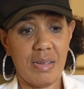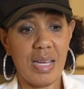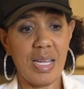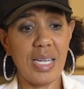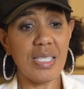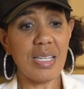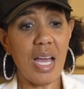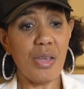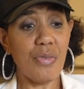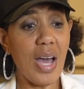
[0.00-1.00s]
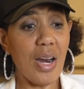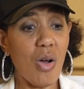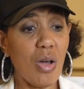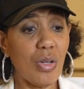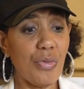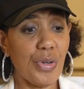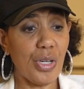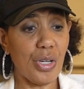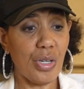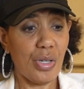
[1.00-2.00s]
And you've got it all over
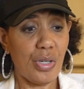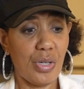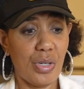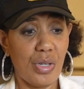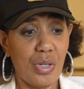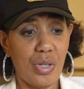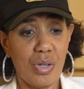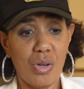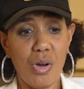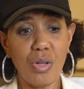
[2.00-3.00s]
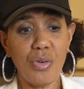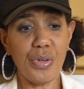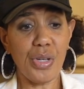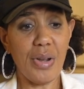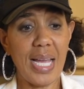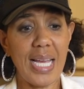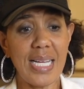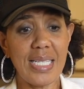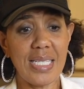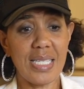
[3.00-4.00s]
your
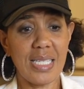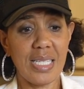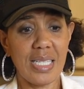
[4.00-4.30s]
hands.